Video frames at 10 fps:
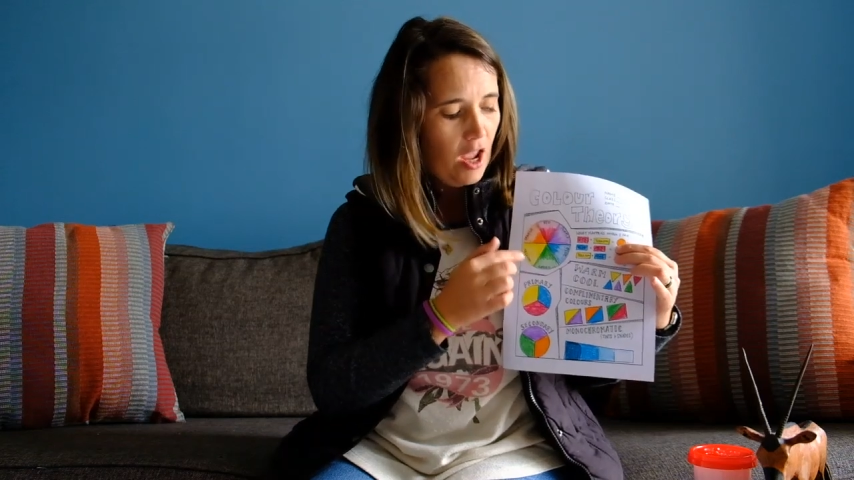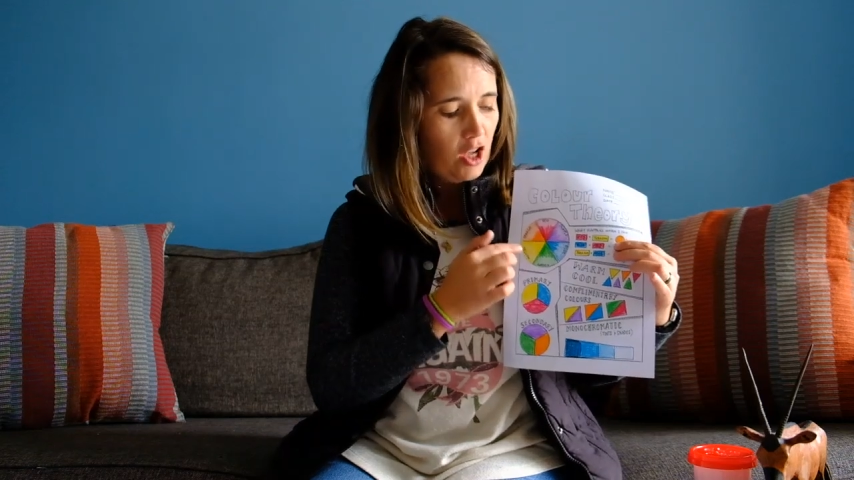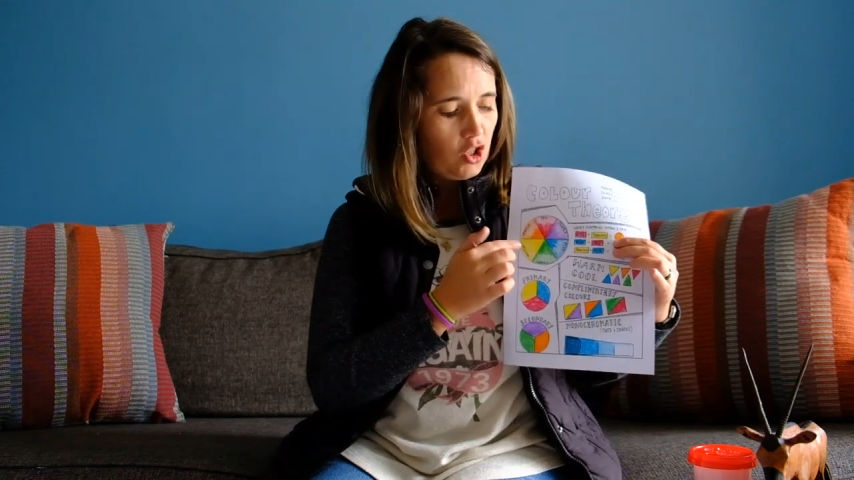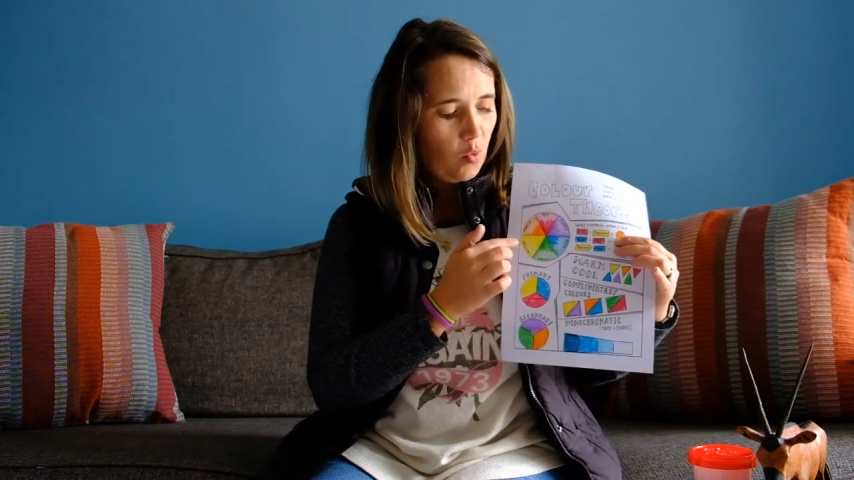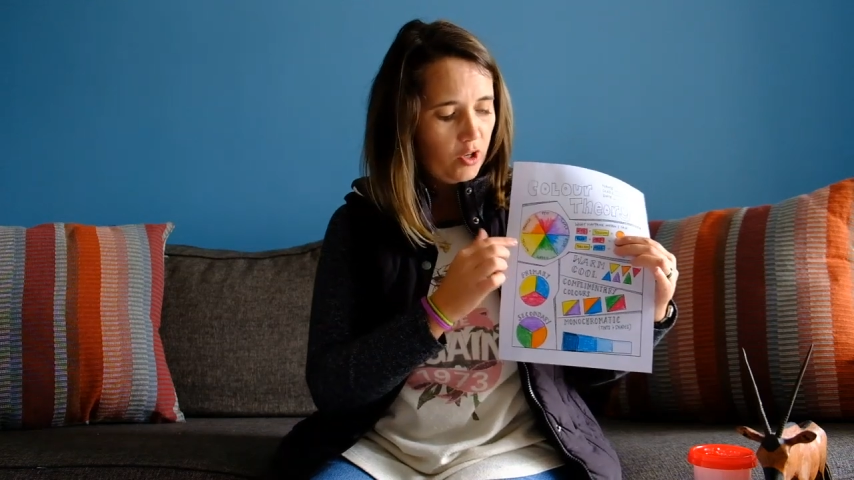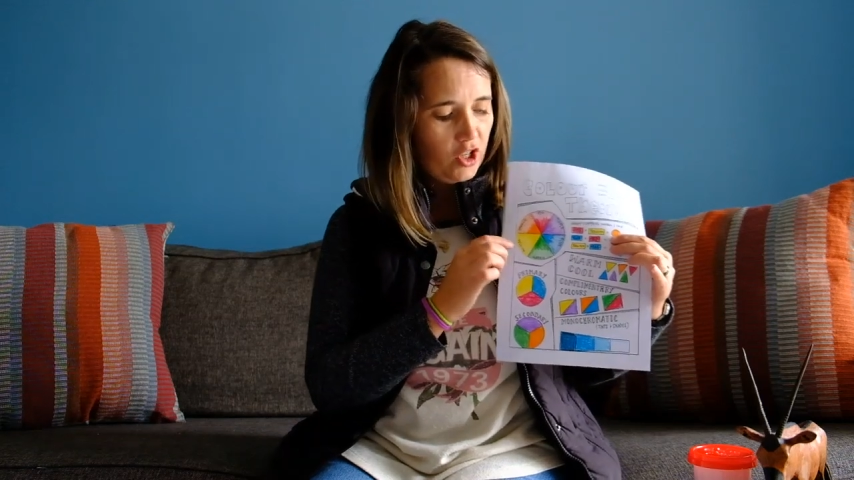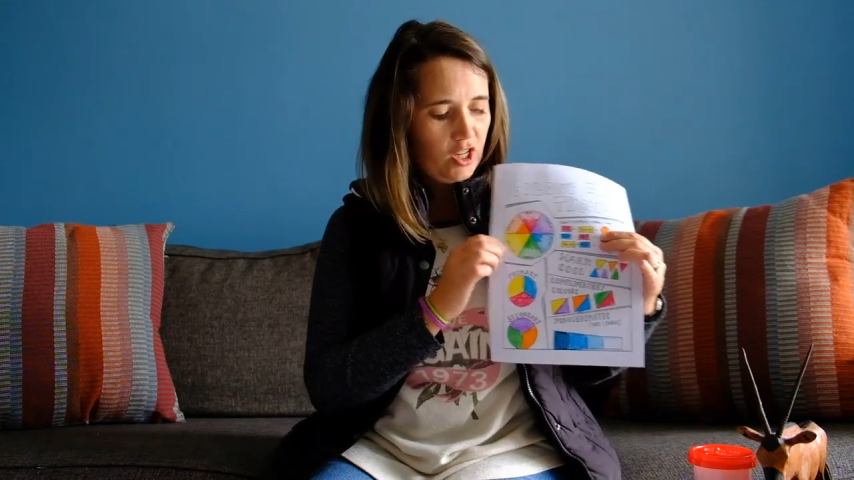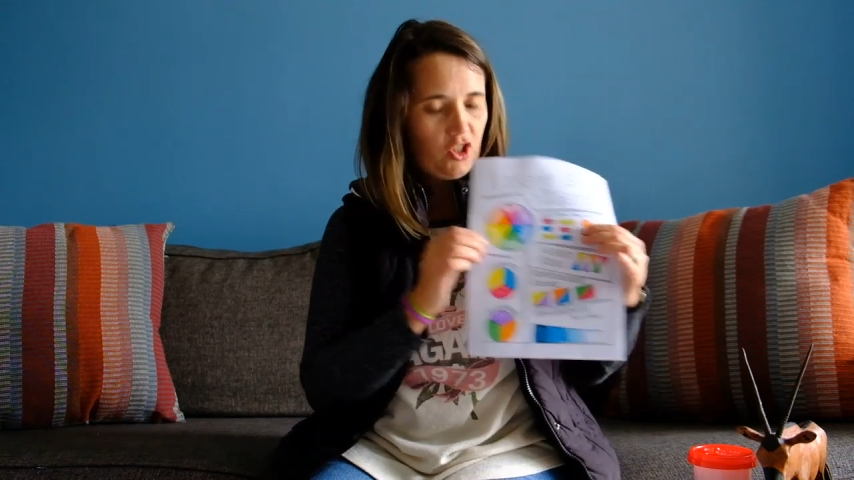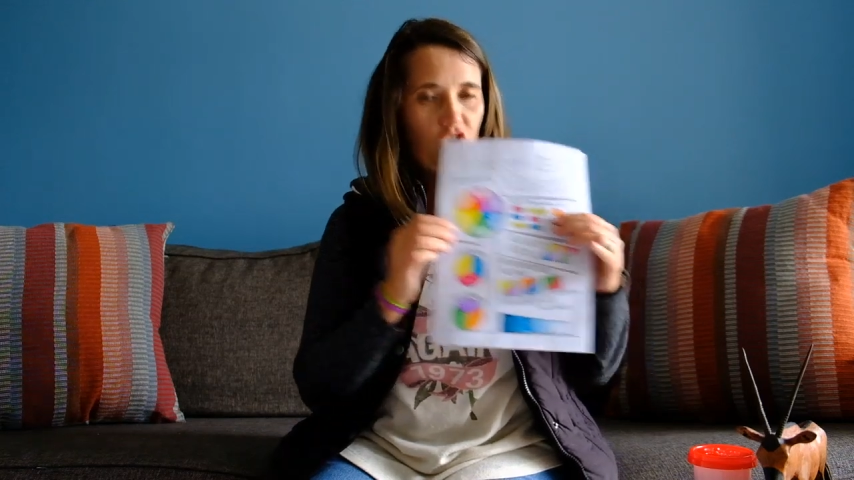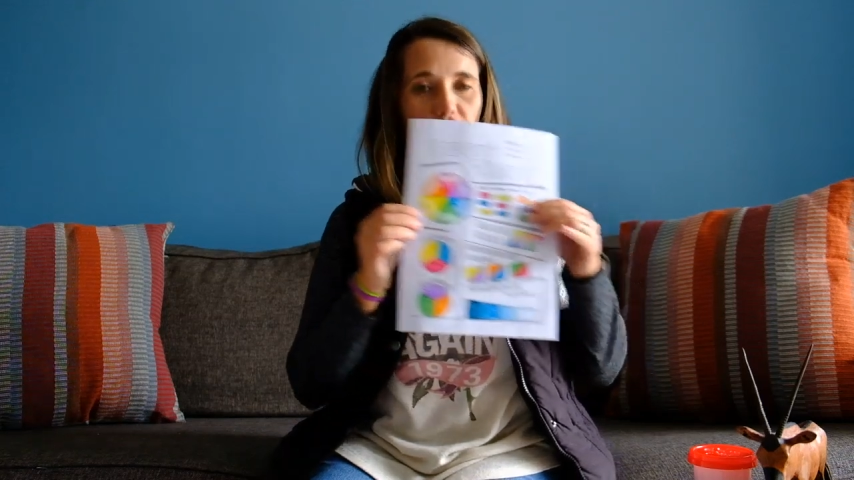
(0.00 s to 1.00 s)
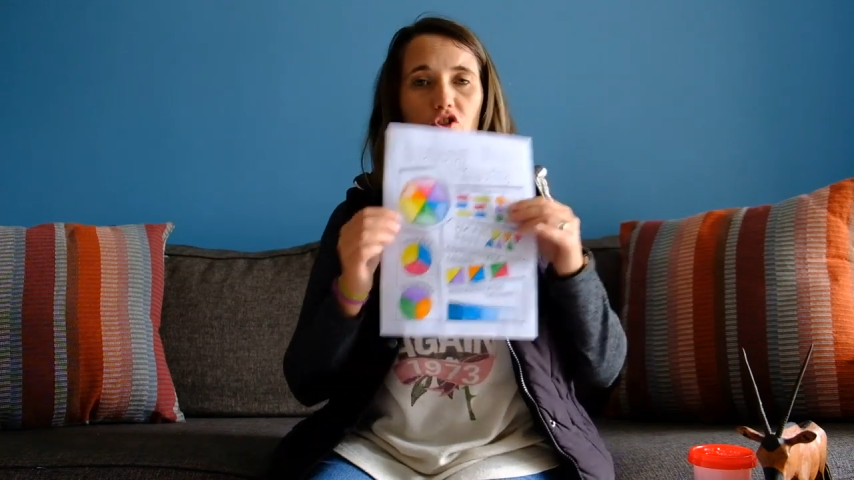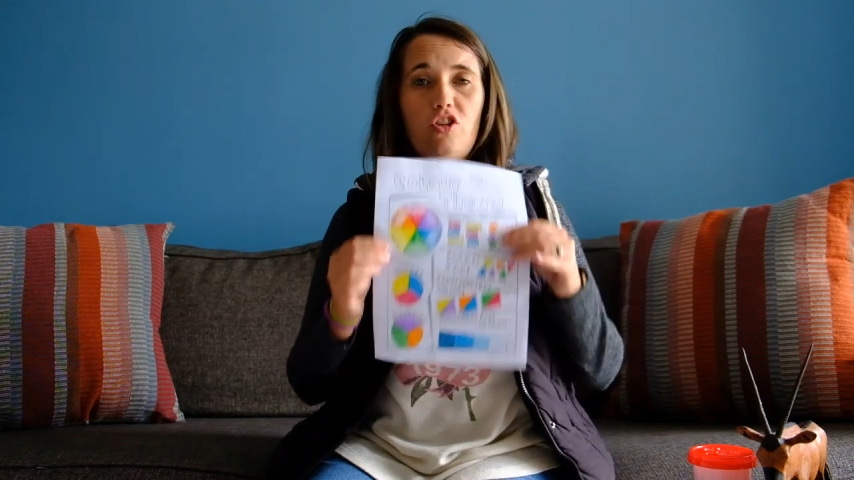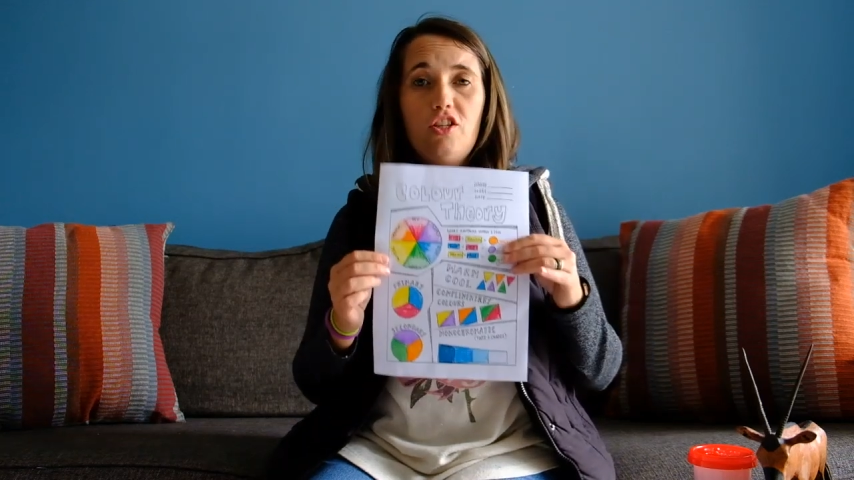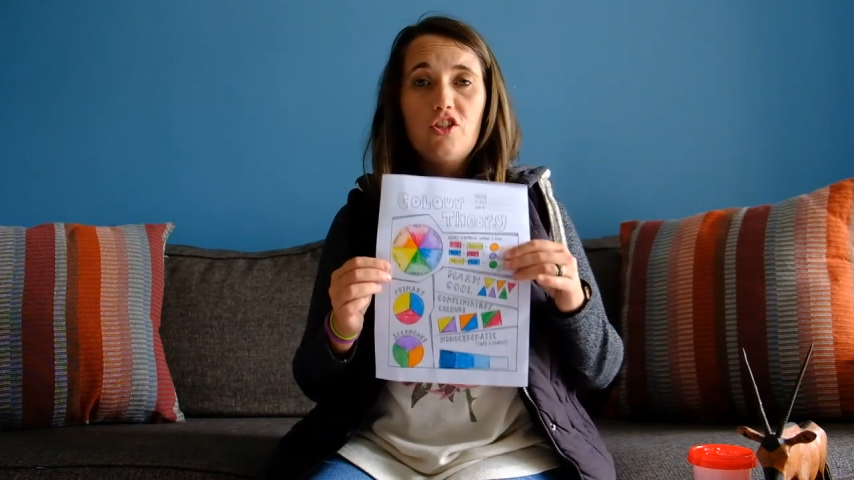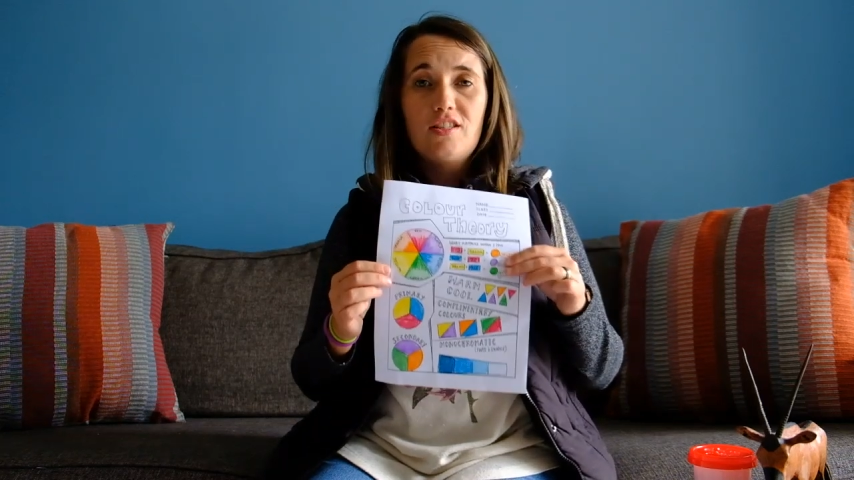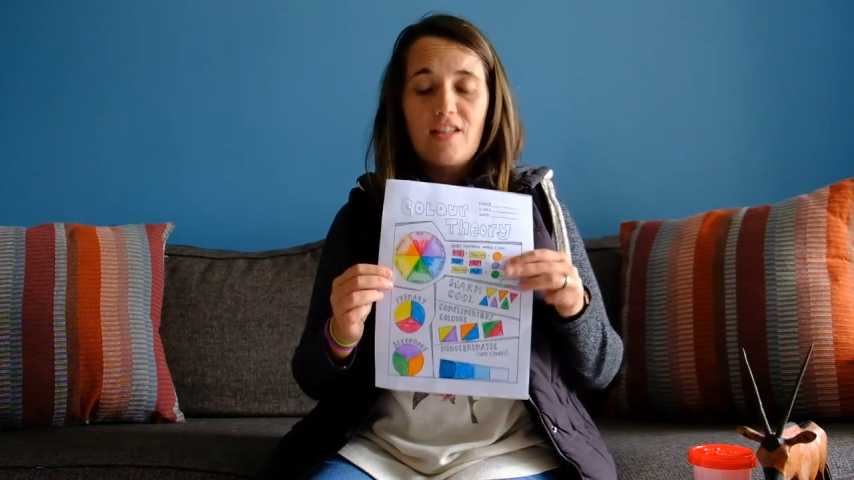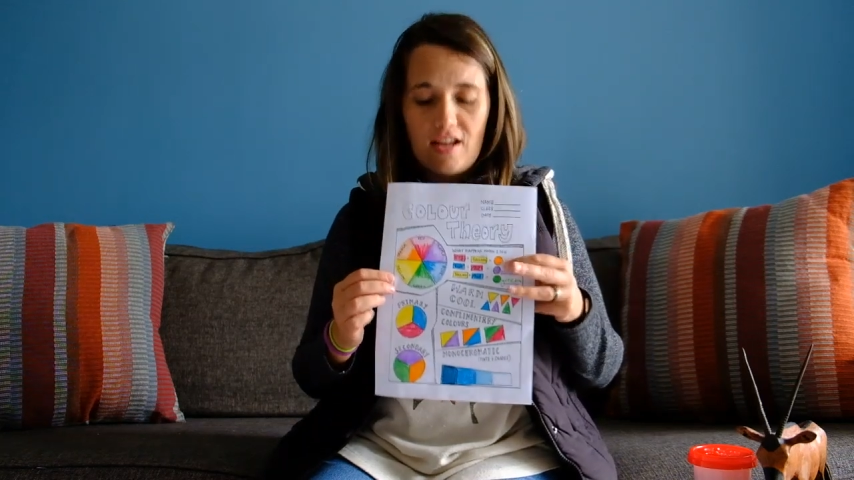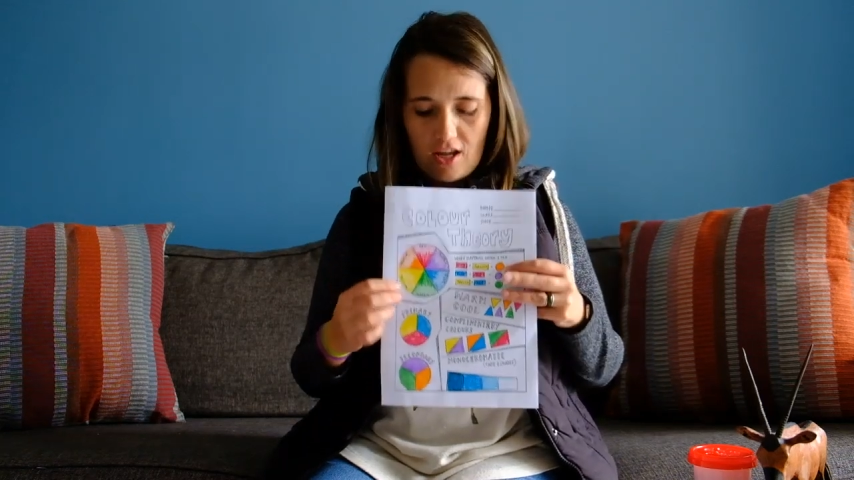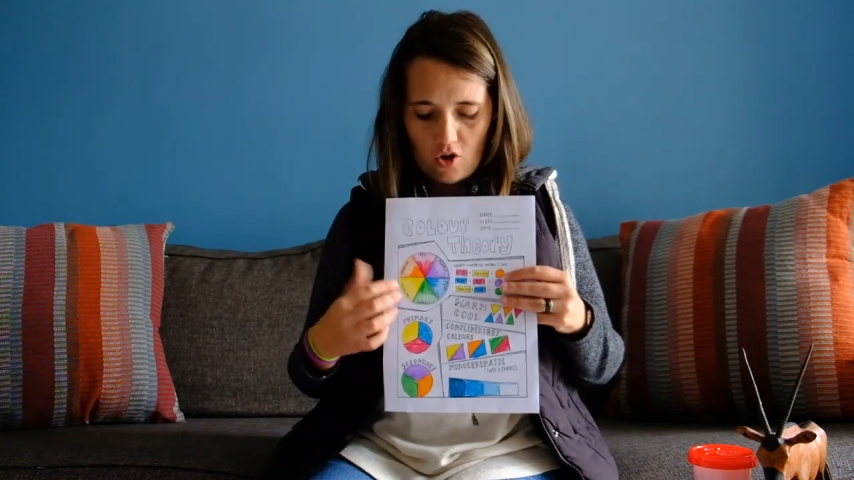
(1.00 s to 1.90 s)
So what you need to do is you need to study